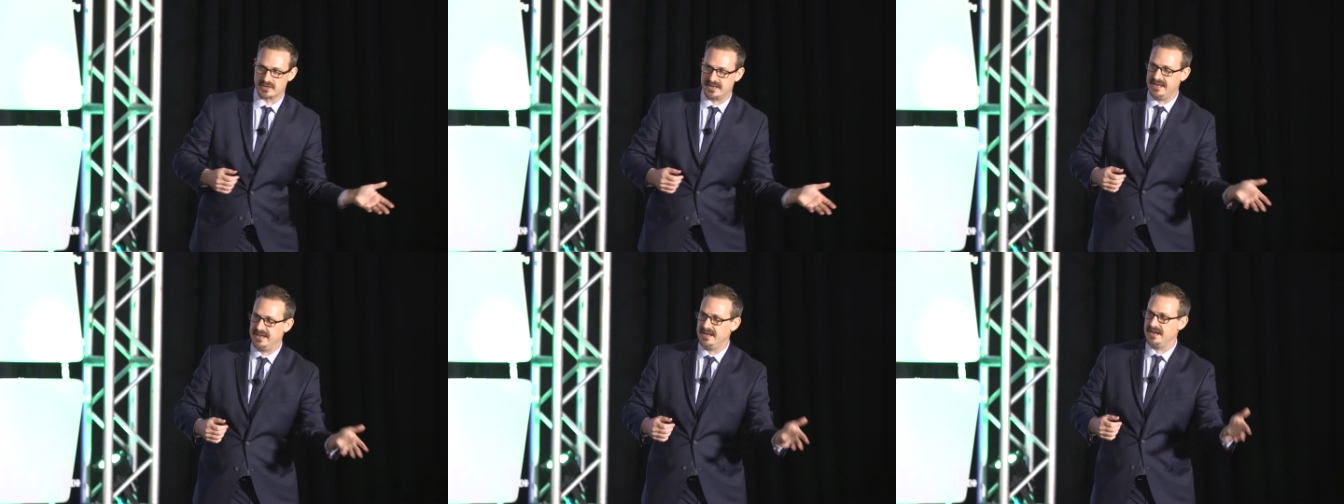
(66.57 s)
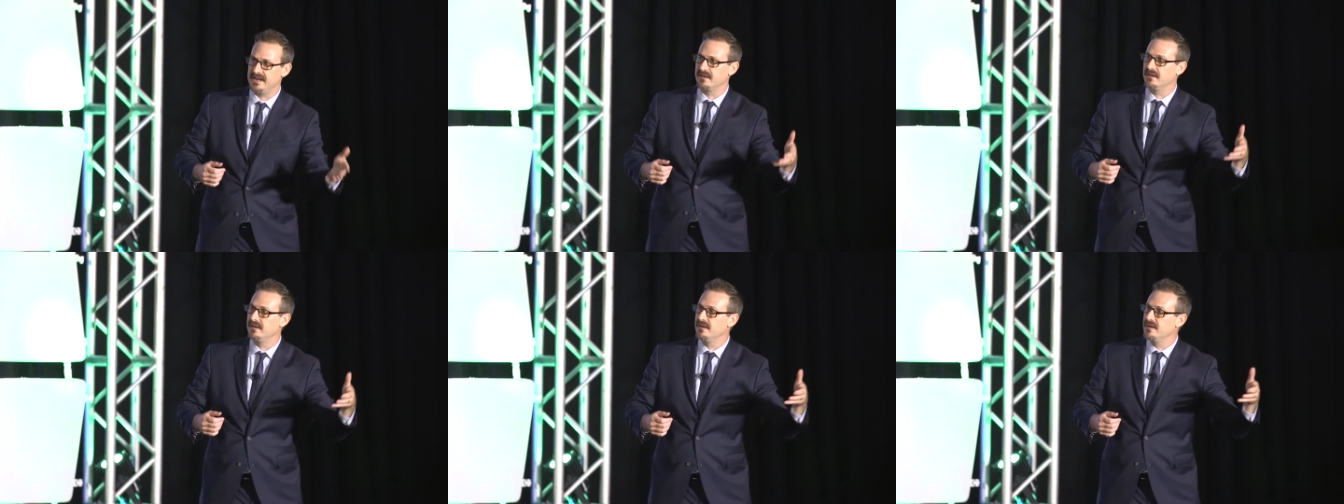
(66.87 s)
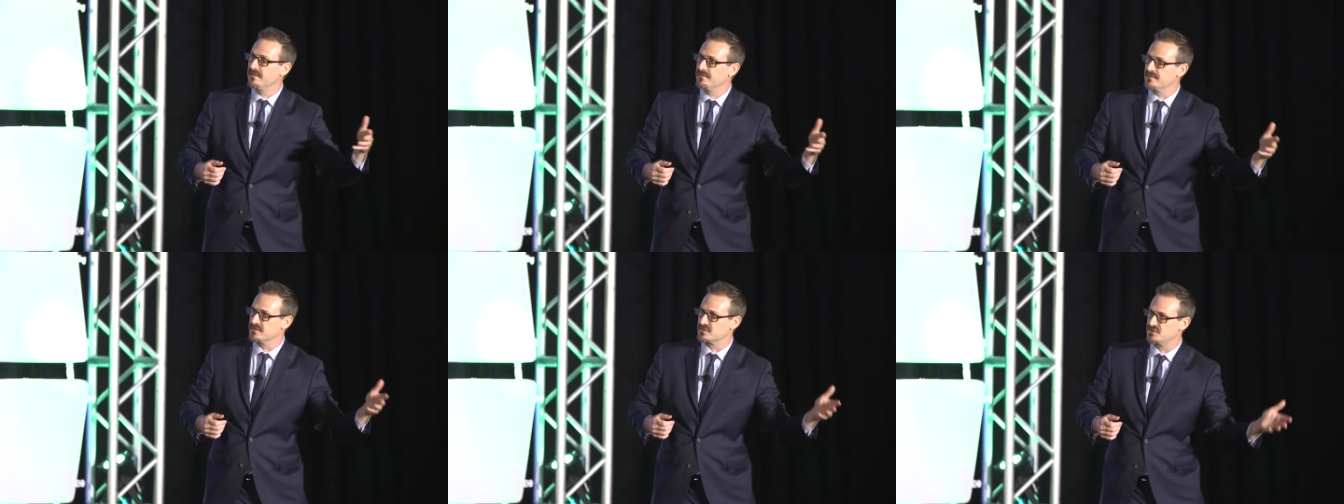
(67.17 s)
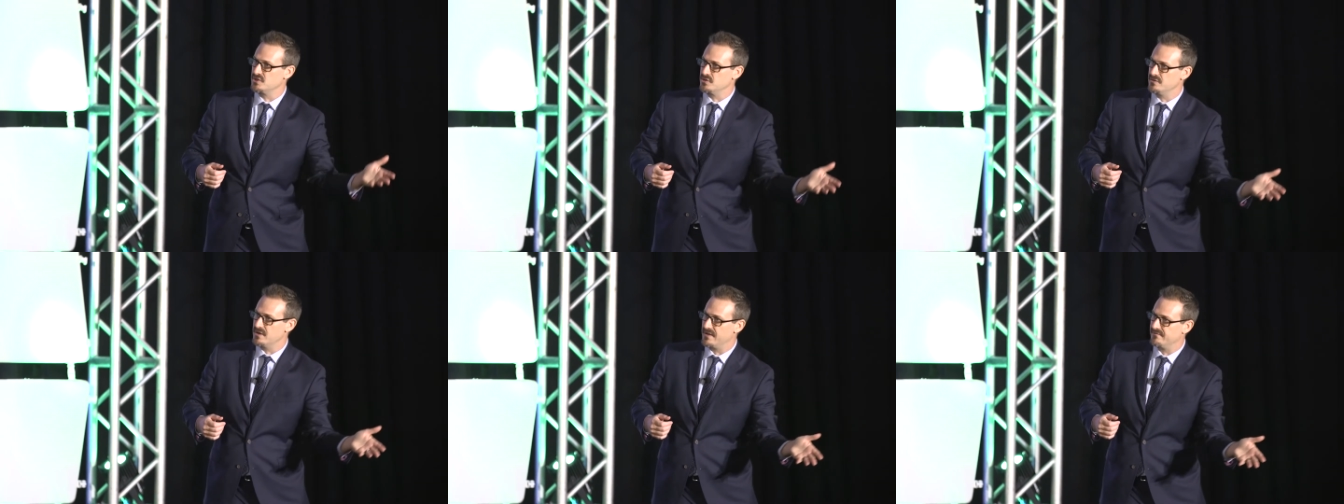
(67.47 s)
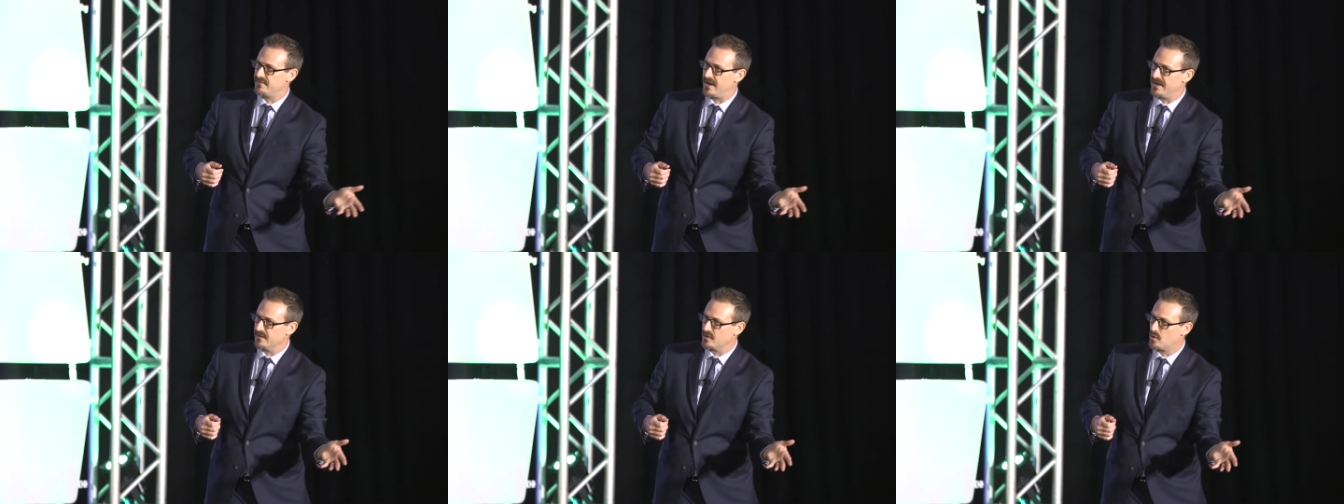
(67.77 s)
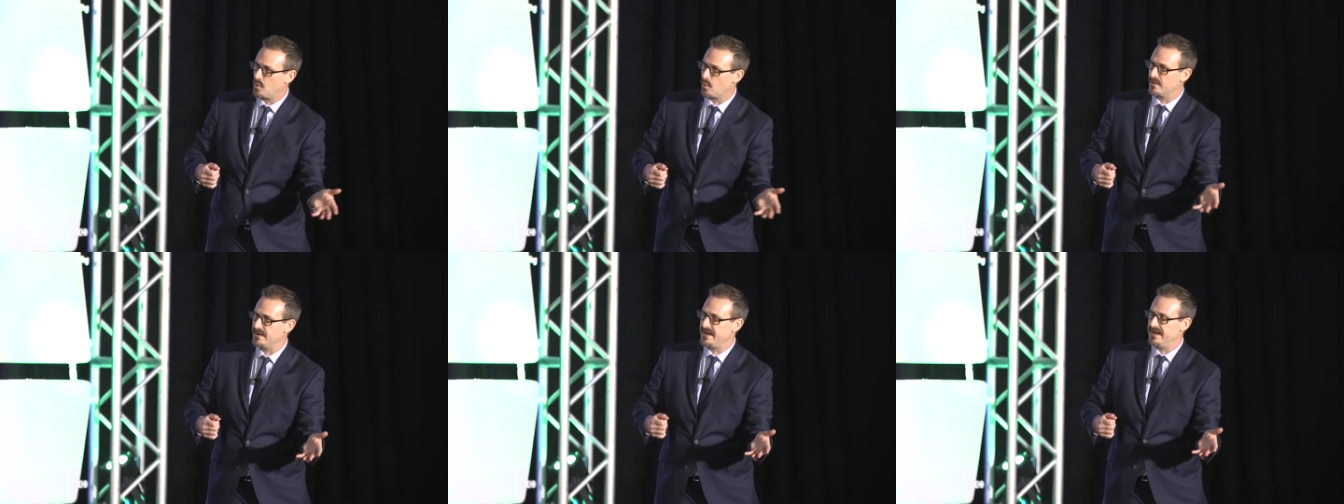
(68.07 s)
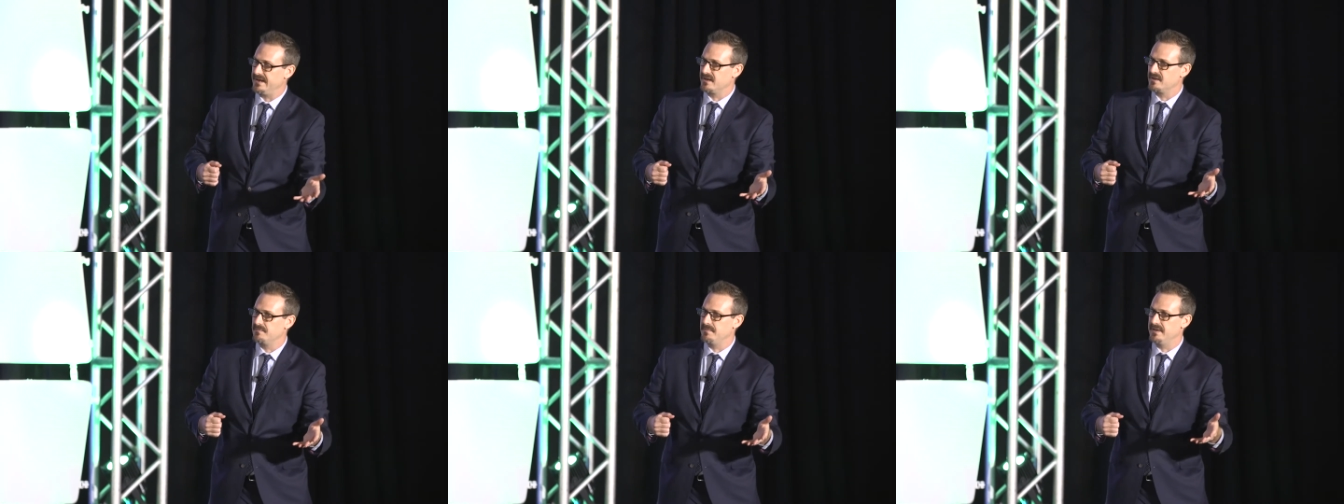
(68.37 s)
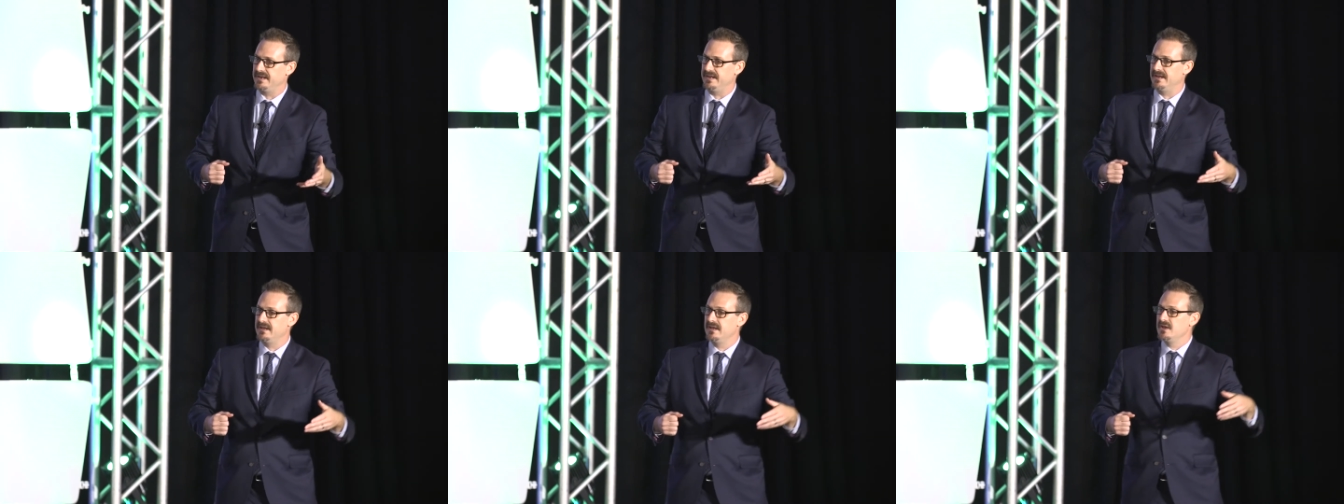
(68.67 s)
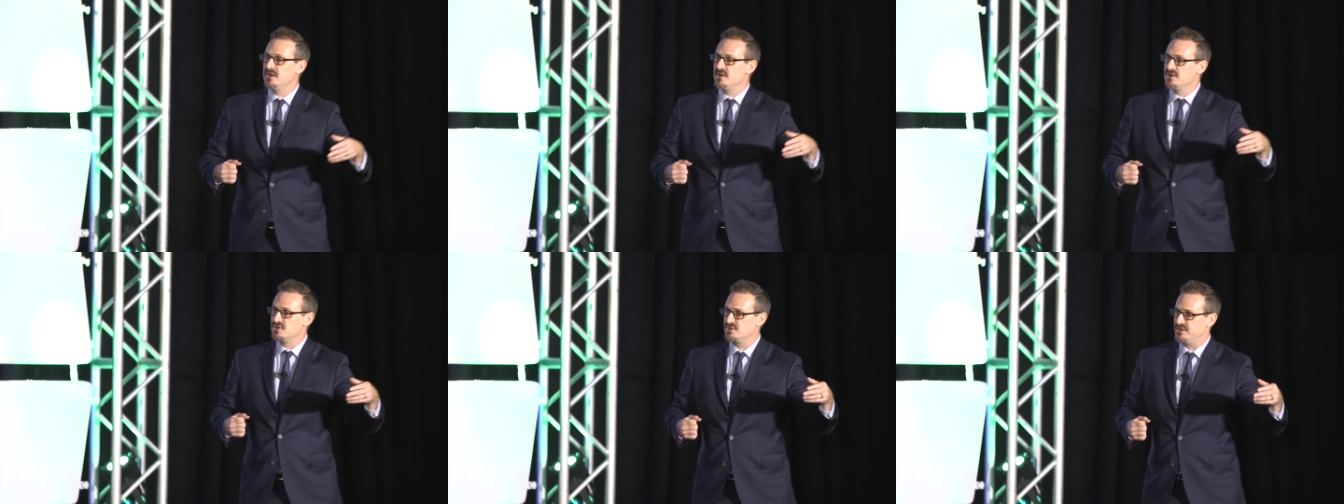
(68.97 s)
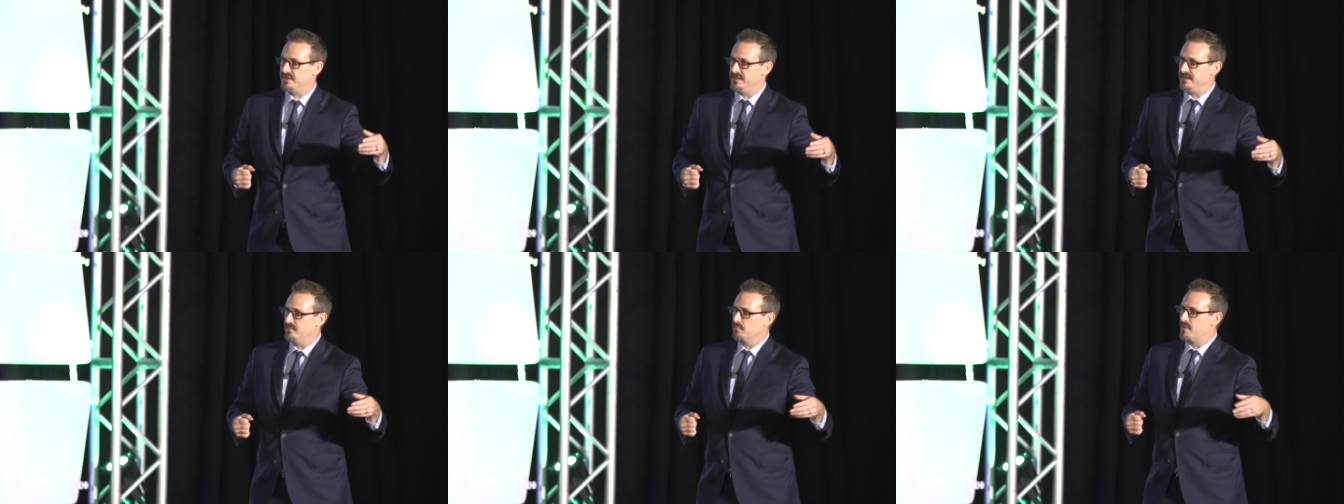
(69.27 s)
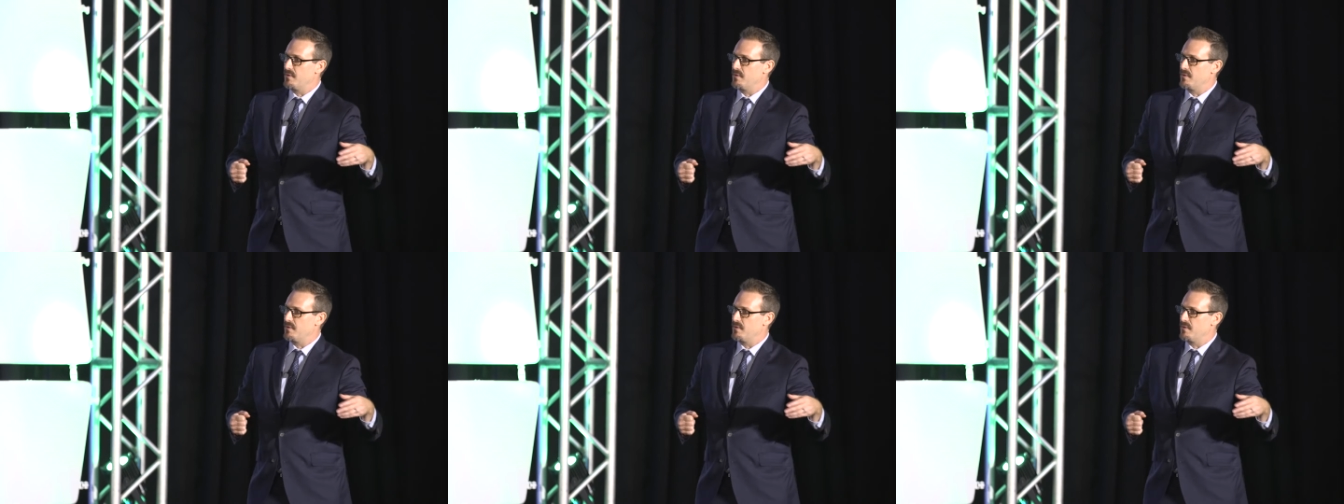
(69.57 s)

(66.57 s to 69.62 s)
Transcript: King, the Student Nonviolent Coordinating Committee. She